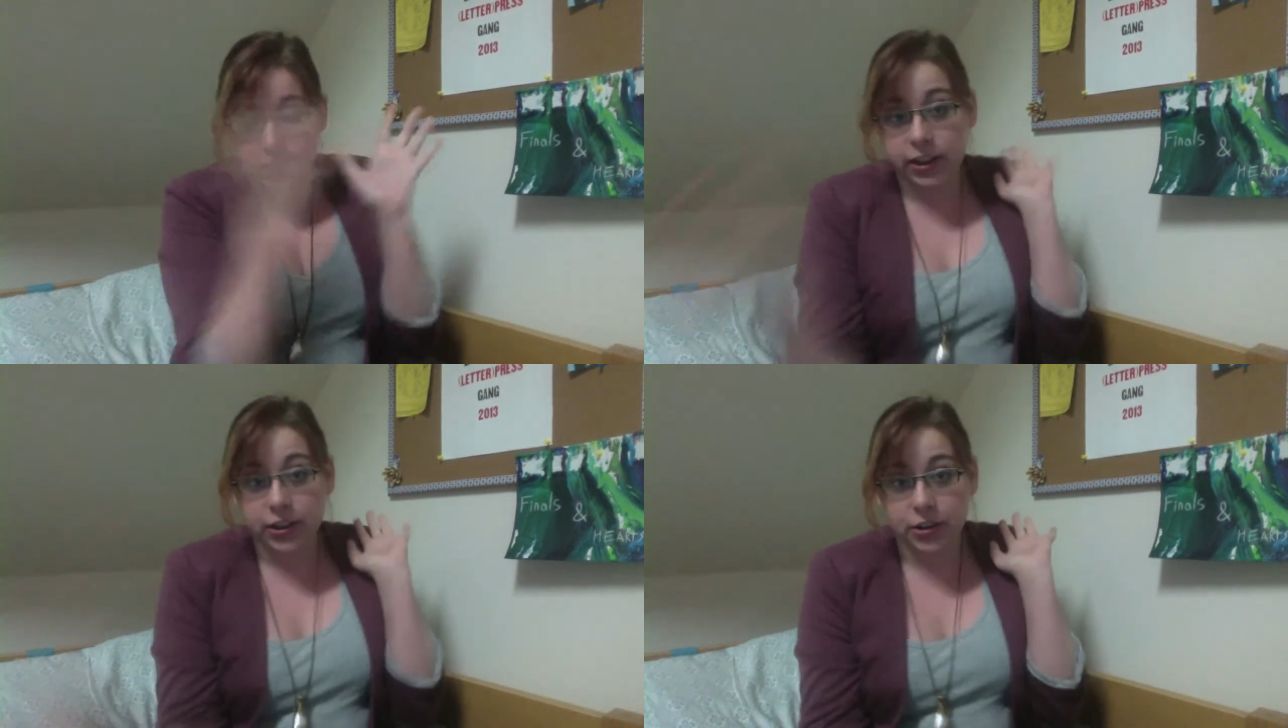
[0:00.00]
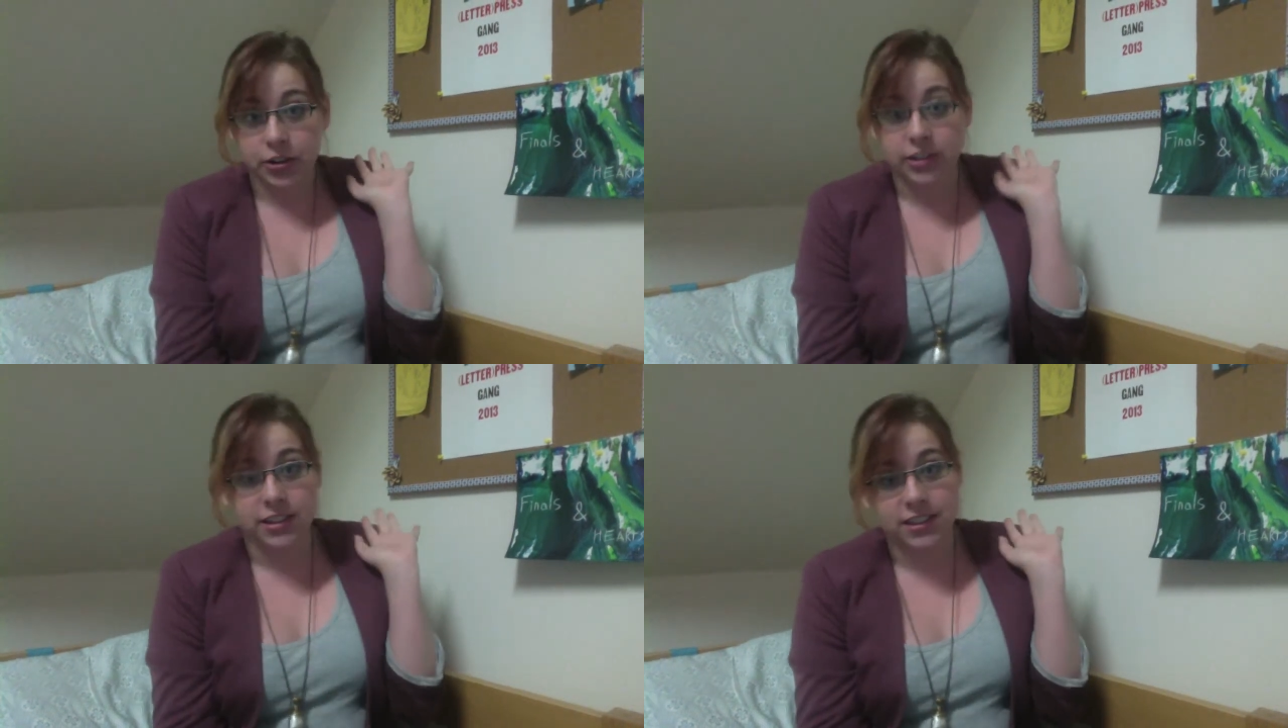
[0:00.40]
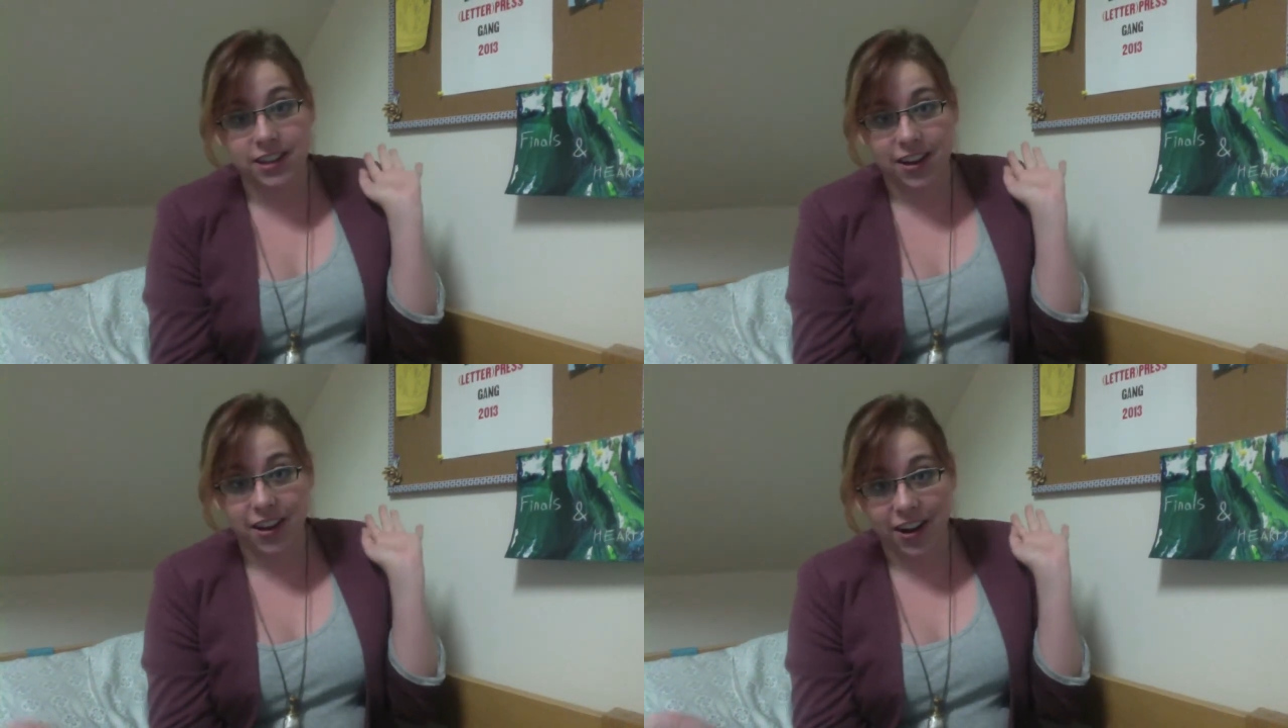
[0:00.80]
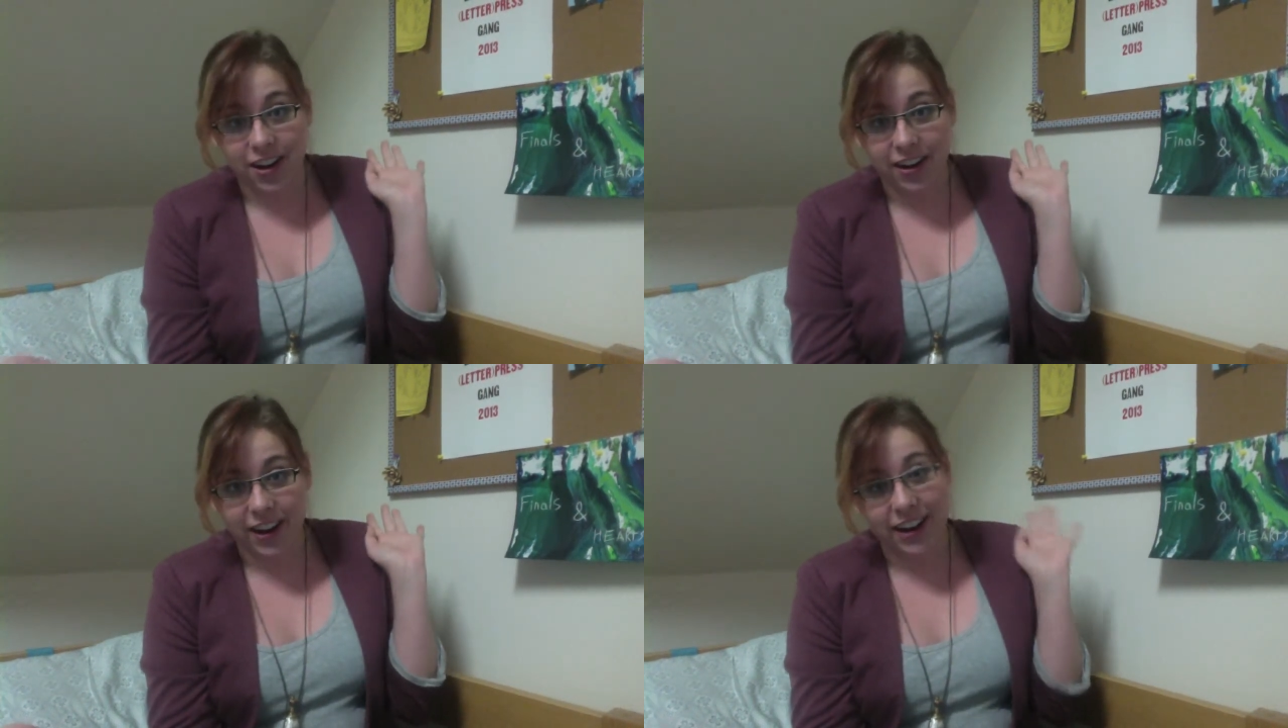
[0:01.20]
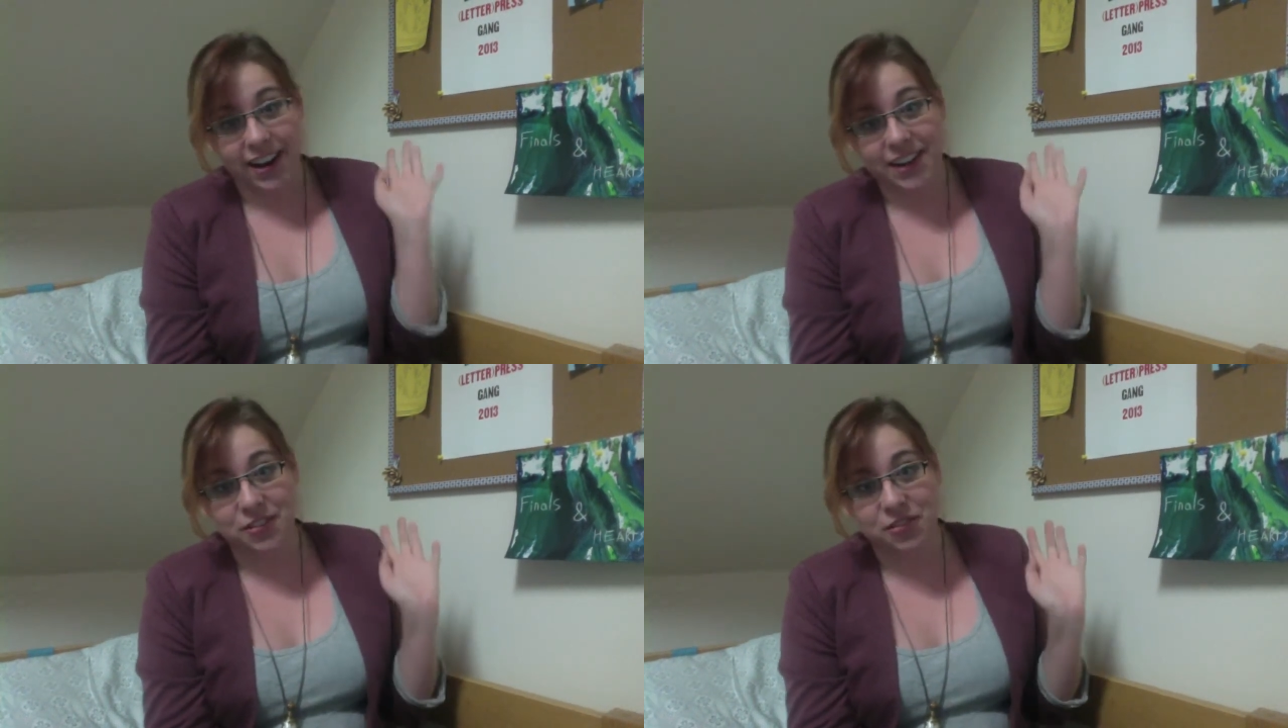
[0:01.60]
Echinoids are a
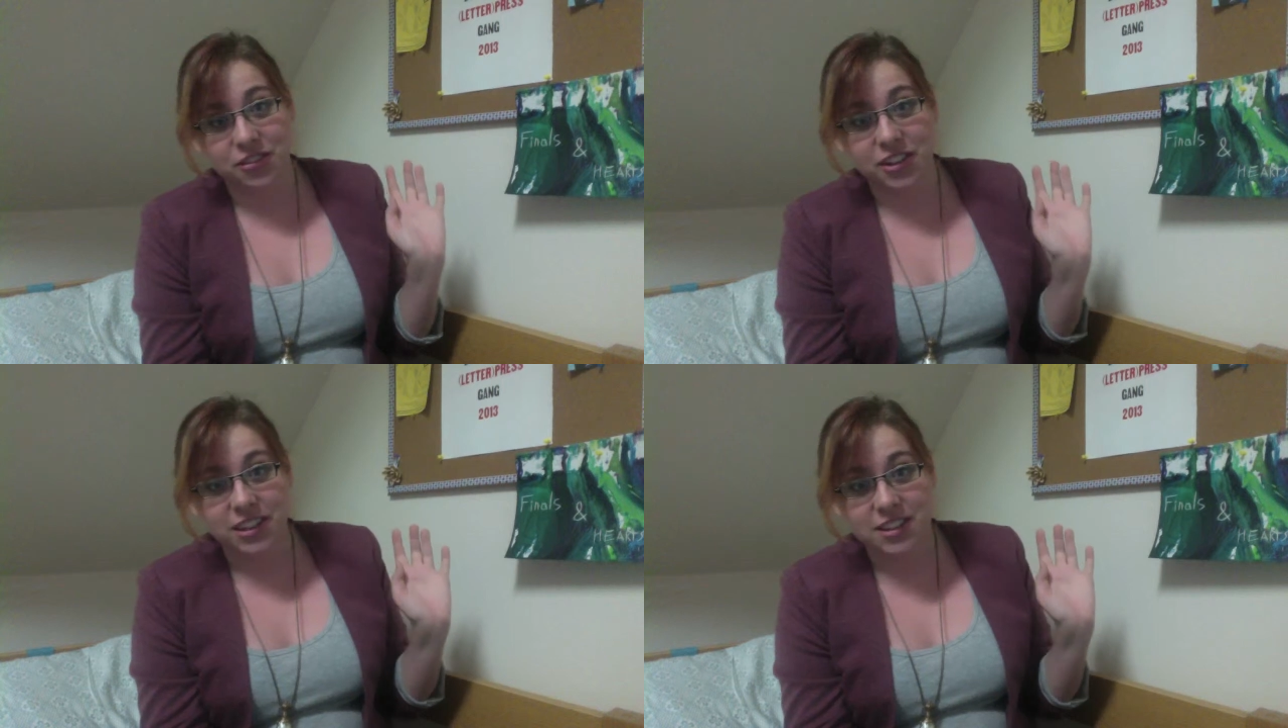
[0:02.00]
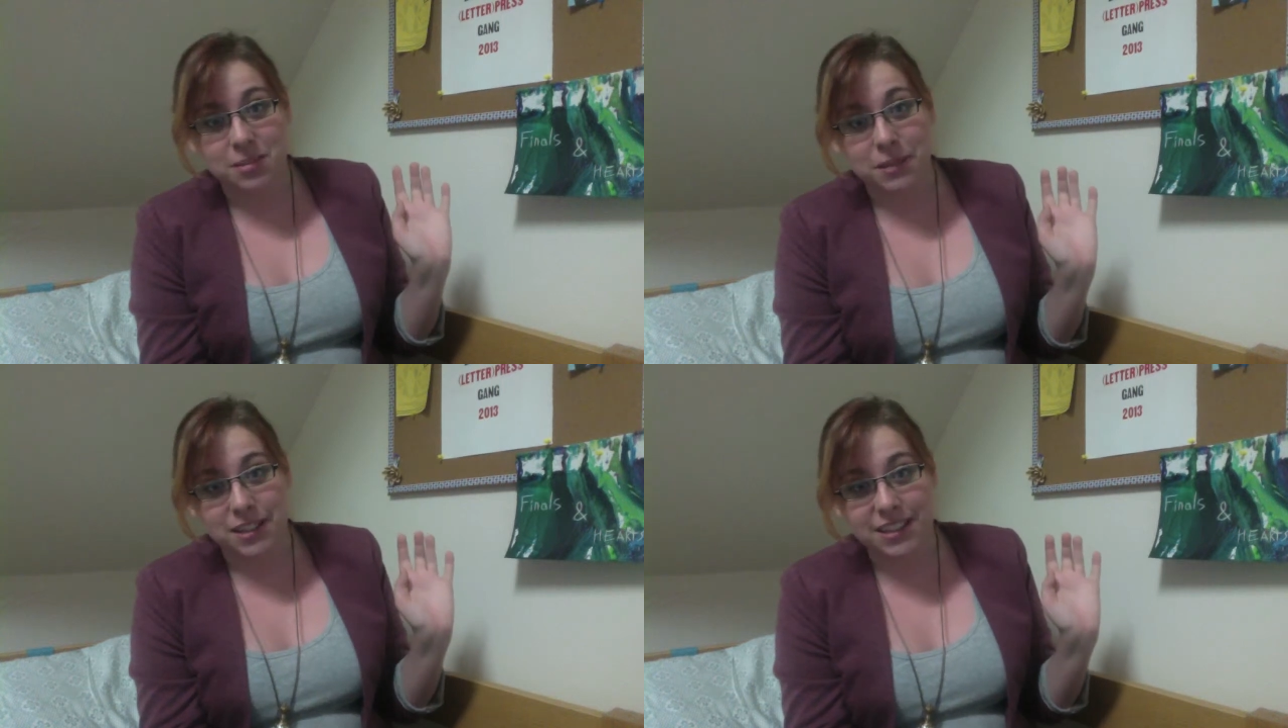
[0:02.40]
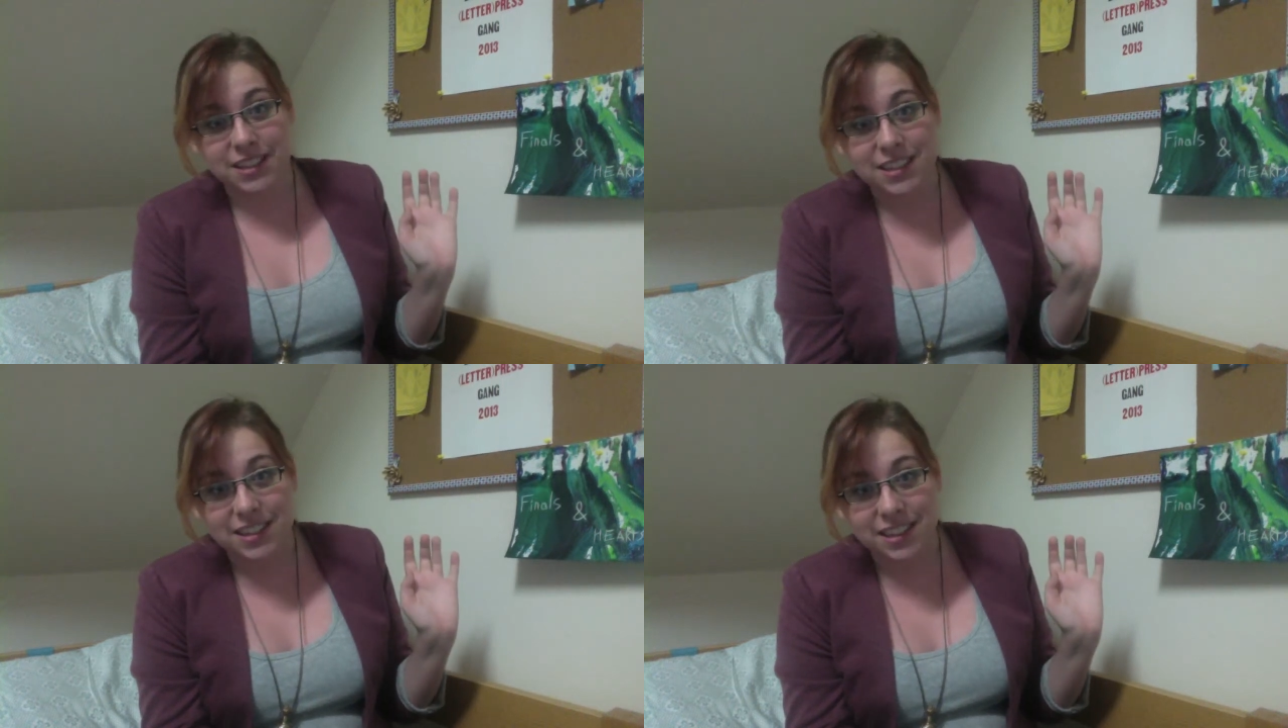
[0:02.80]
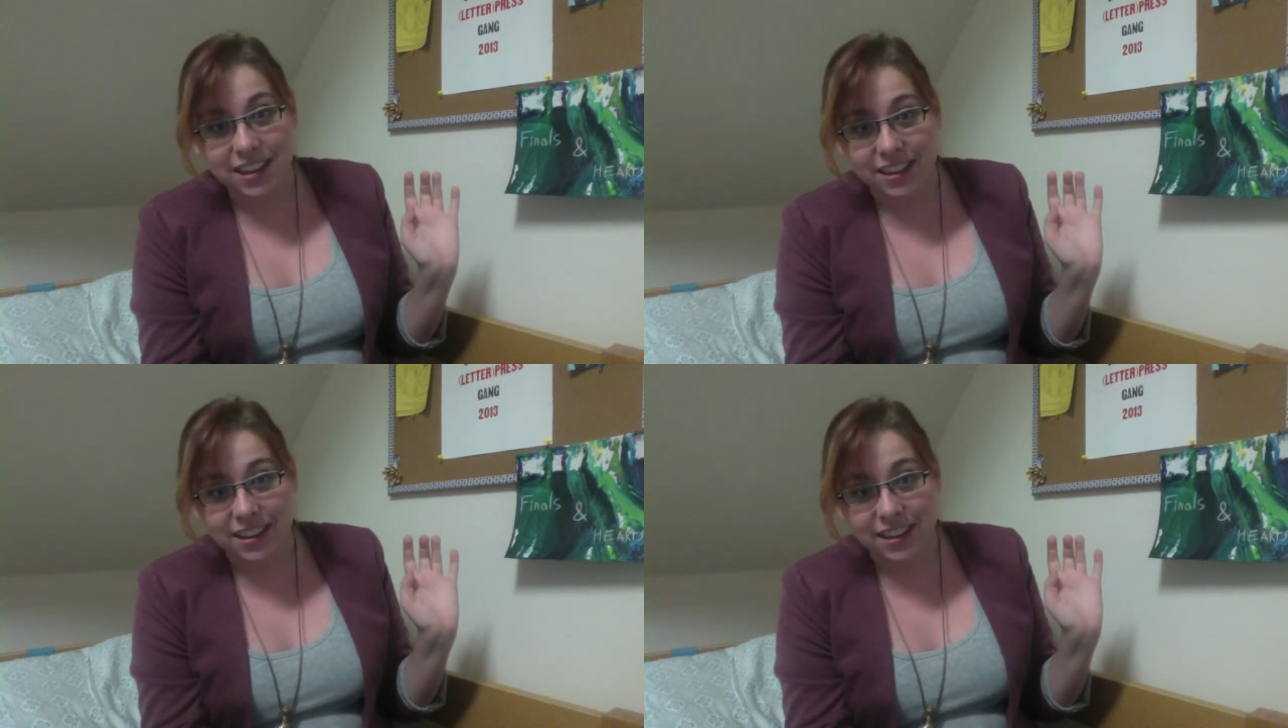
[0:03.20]
kind of species.